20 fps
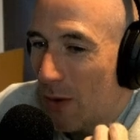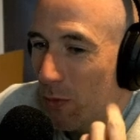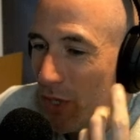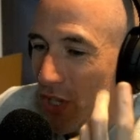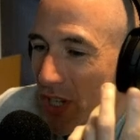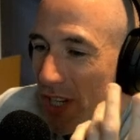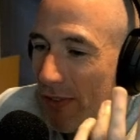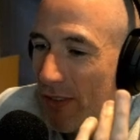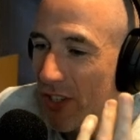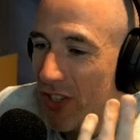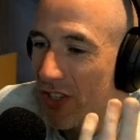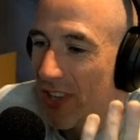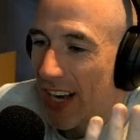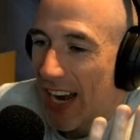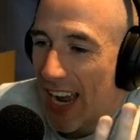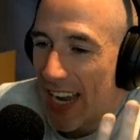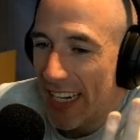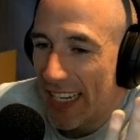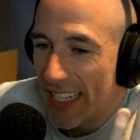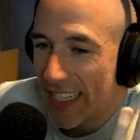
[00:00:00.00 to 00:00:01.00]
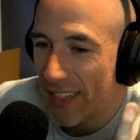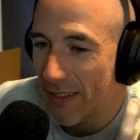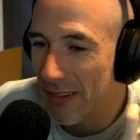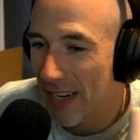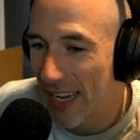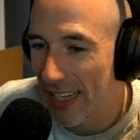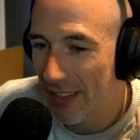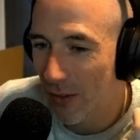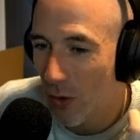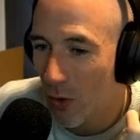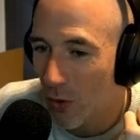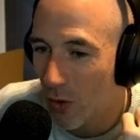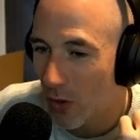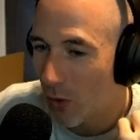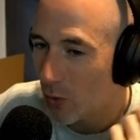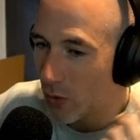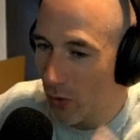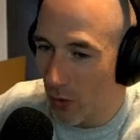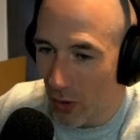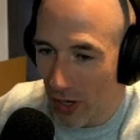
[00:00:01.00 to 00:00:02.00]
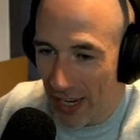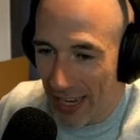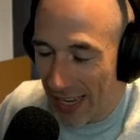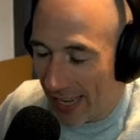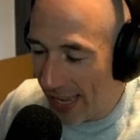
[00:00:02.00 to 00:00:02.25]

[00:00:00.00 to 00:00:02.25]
would you even try this, right? O o o